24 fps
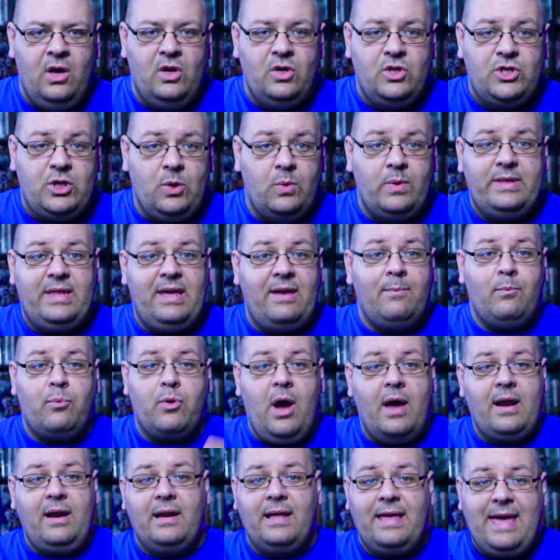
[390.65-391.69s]
So when they
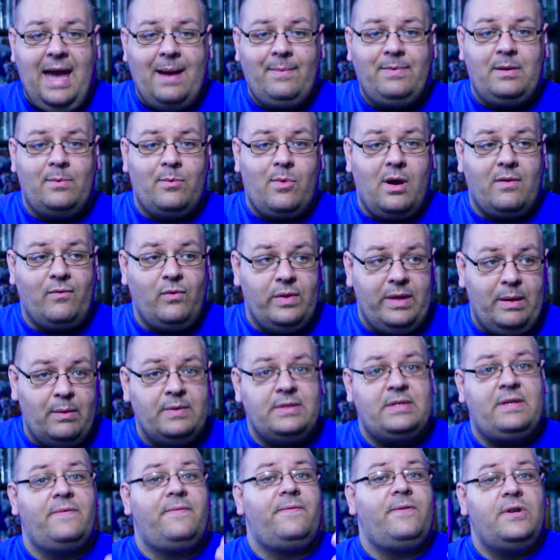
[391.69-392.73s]
brought in Captain Marvel, that
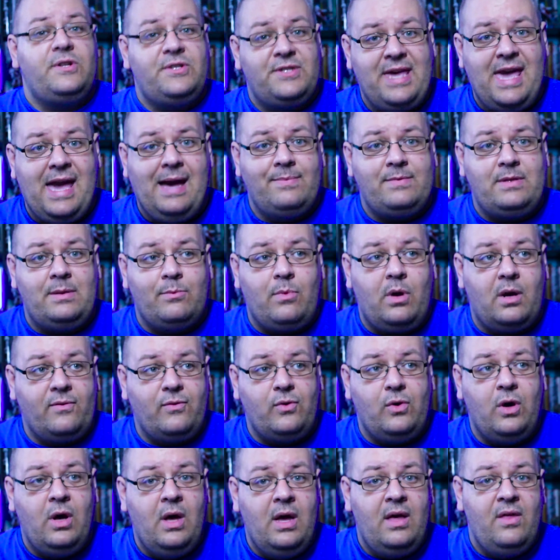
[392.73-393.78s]
was the first Captain
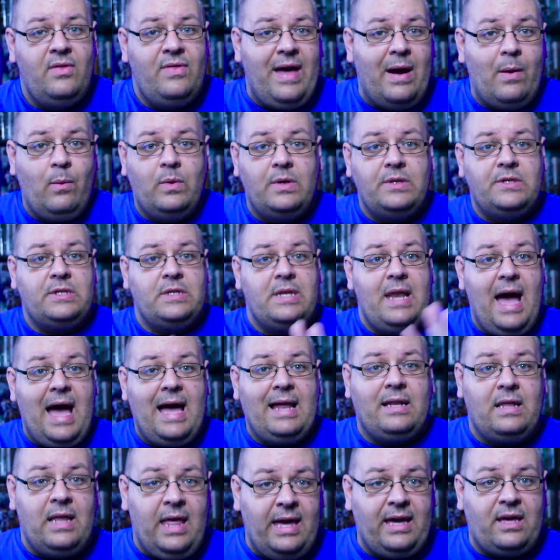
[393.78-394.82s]
Marvel, that was
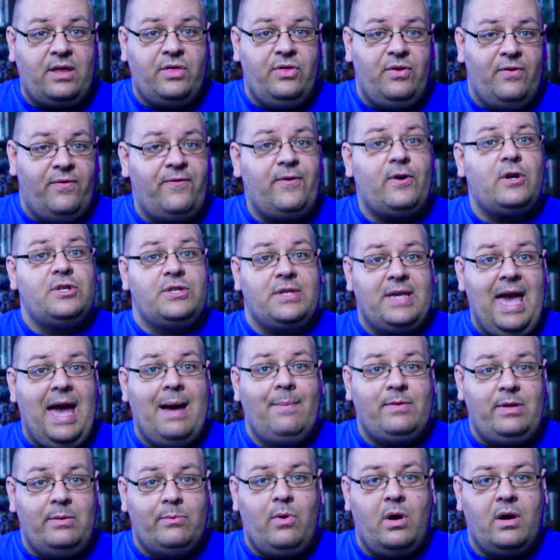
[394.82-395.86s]
not like the first
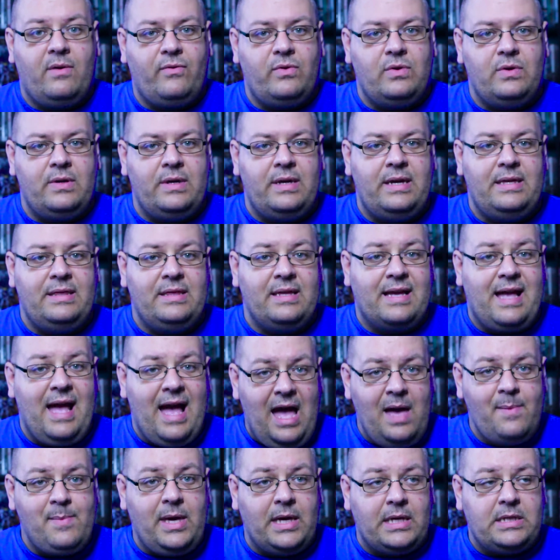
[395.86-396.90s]
Captain Marvel in the
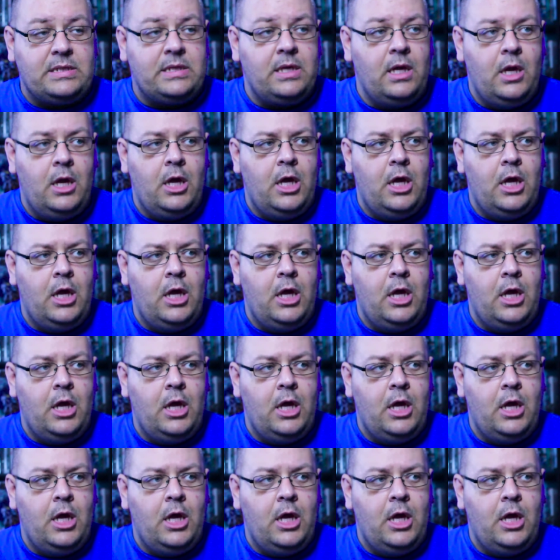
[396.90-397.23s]
comics,